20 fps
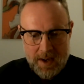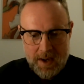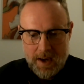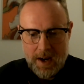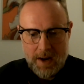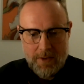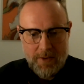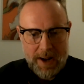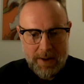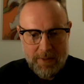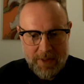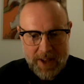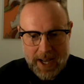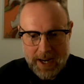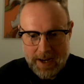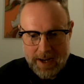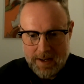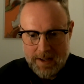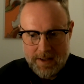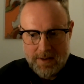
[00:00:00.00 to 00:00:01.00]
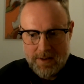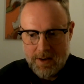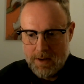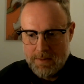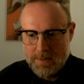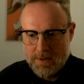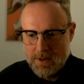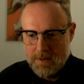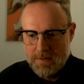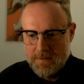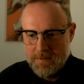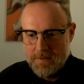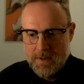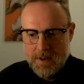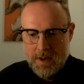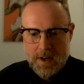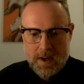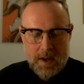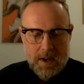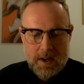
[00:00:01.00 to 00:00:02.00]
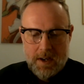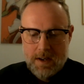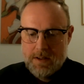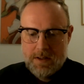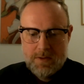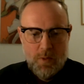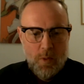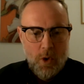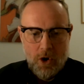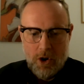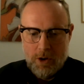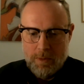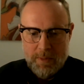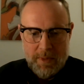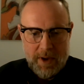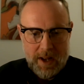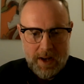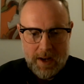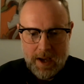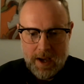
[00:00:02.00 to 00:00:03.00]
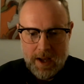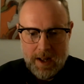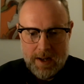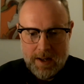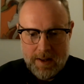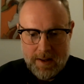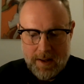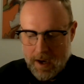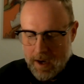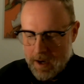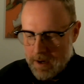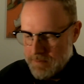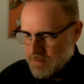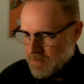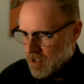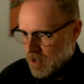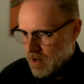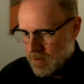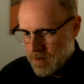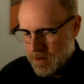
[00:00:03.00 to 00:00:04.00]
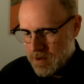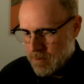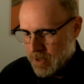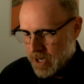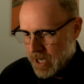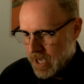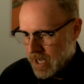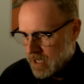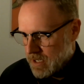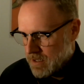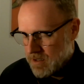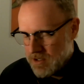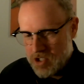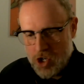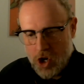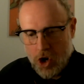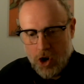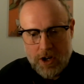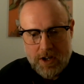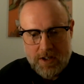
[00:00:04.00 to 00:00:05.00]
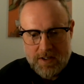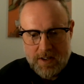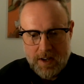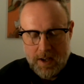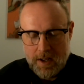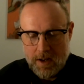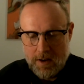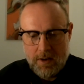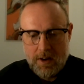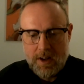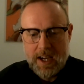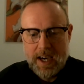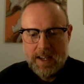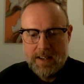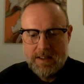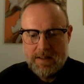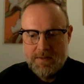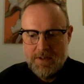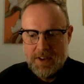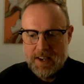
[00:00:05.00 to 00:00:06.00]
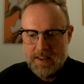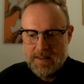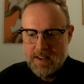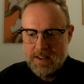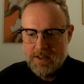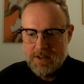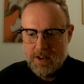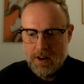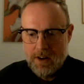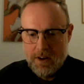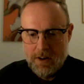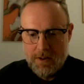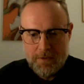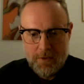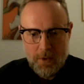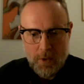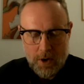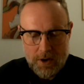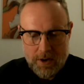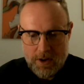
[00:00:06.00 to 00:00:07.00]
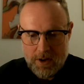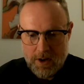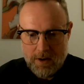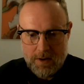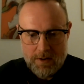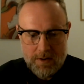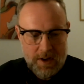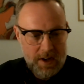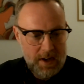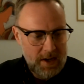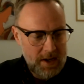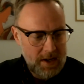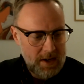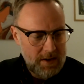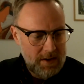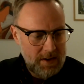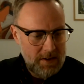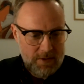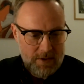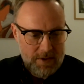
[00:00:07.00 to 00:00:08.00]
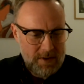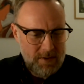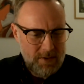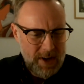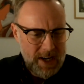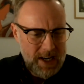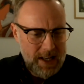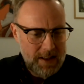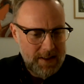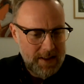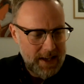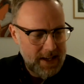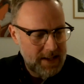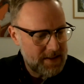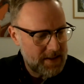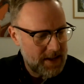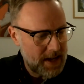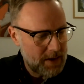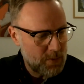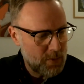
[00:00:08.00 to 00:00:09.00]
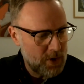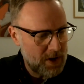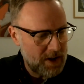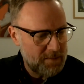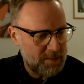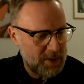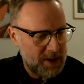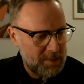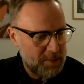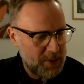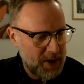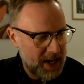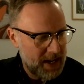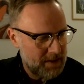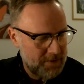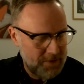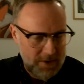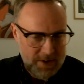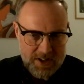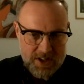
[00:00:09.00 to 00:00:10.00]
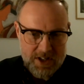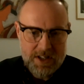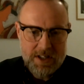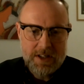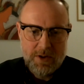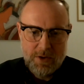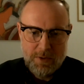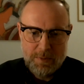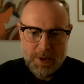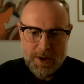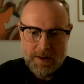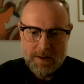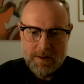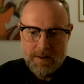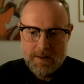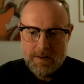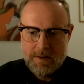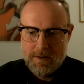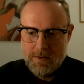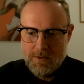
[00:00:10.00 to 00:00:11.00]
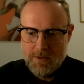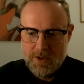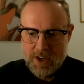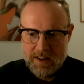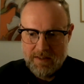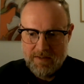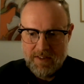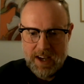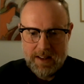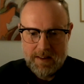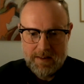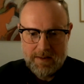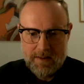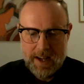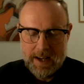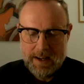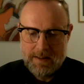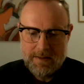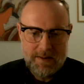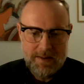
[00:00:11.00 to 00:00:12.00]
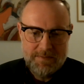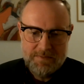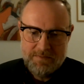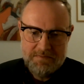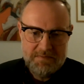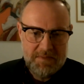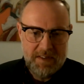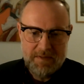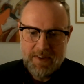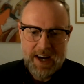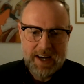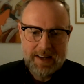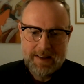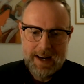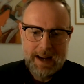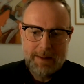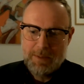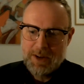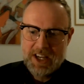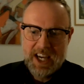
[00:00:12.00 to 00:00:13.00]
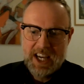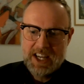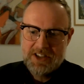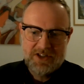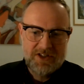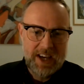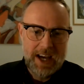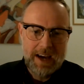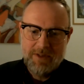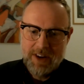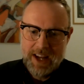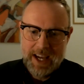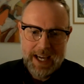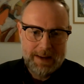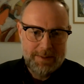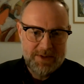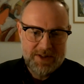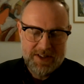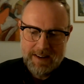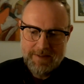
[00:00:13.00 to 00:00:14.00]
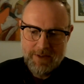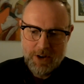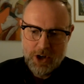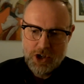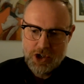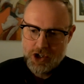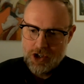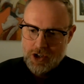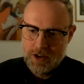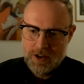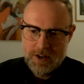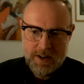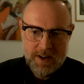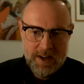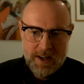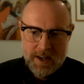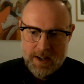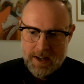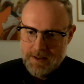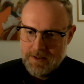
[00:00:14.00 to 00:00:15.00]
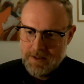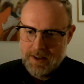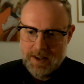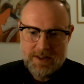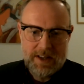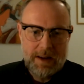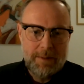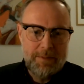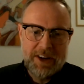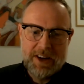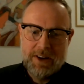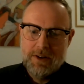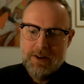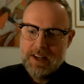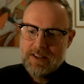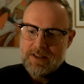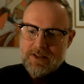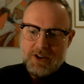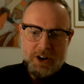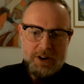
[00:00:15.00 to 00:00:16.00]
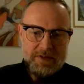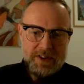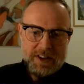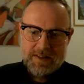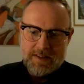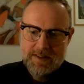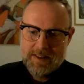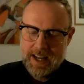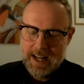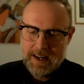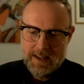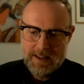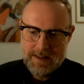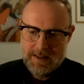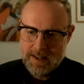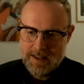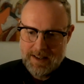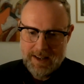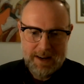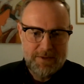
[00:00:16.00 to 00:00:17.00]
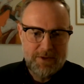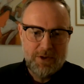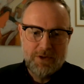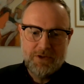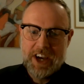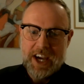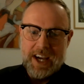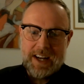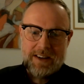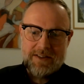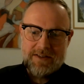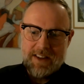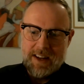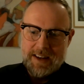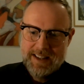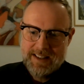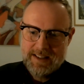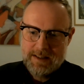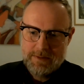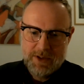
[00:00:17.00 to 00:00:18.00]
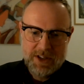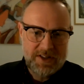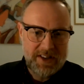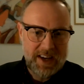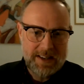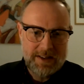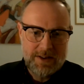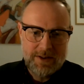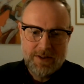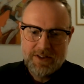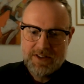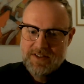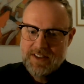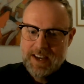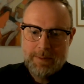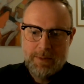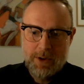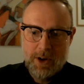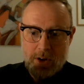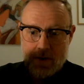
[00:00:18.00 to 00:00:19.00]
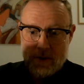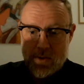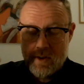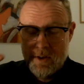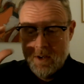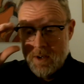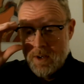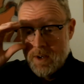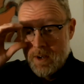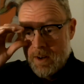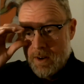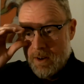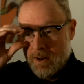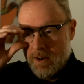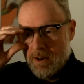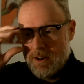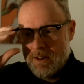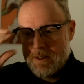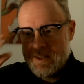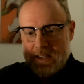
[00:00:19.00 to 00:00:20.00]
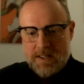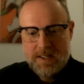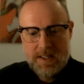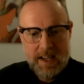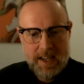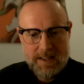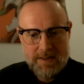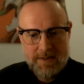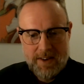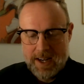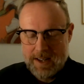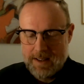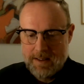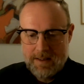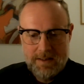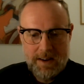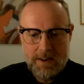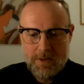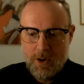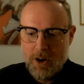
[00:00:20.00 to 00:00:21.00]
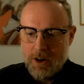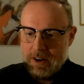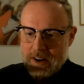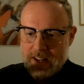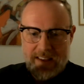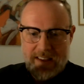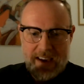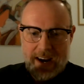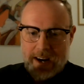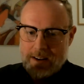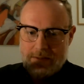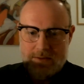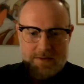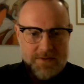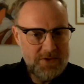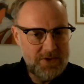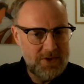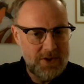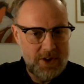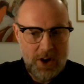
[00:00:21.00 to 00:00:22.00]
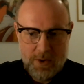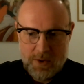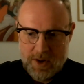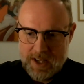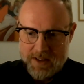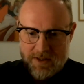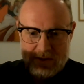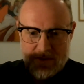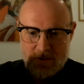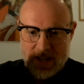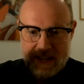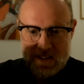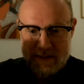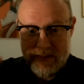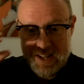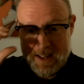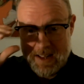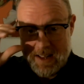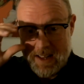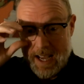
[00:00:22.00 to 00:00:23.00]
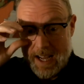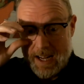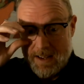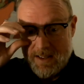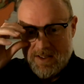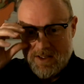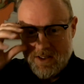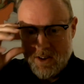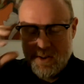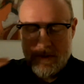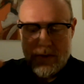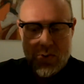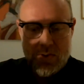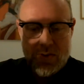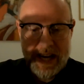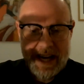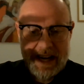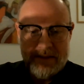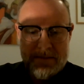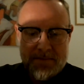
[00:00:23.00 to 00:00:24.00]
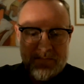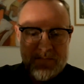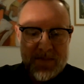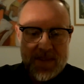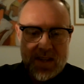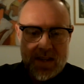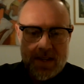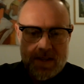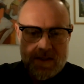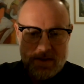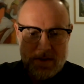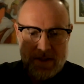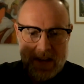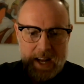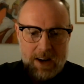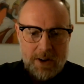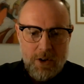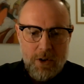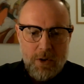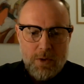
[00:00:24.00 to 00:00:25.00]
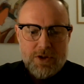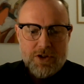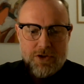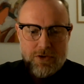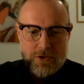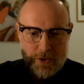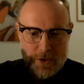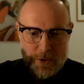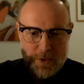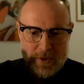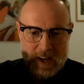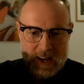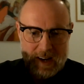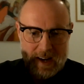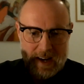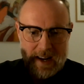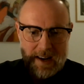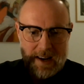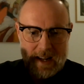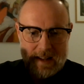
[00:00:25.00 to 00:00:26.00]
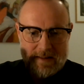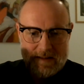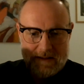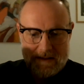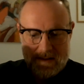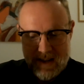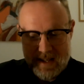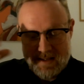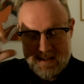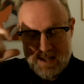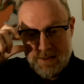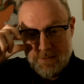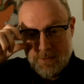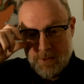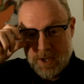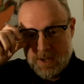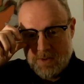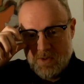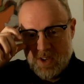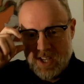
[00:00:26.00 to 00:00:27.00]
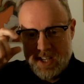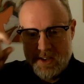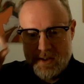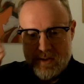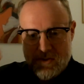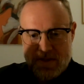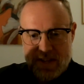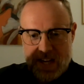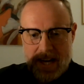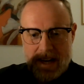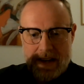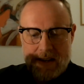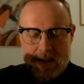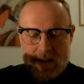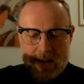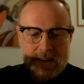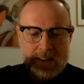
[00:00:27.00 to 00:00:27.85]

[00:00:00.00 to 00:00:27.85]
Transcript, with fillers: around that in terms of swarm and and um, you know kubernetes charts and, and all kinds of things that you can look for you know really things that would have been painful and stupid to reinvent like the fact that applications have names and a version there's something called a service that is the set of containers that needs to be scheduled on the same node all these things, right? They're already there. No need to reinvent that. So okay, so that holds true then. Let, let's let's see if we can reuse that. And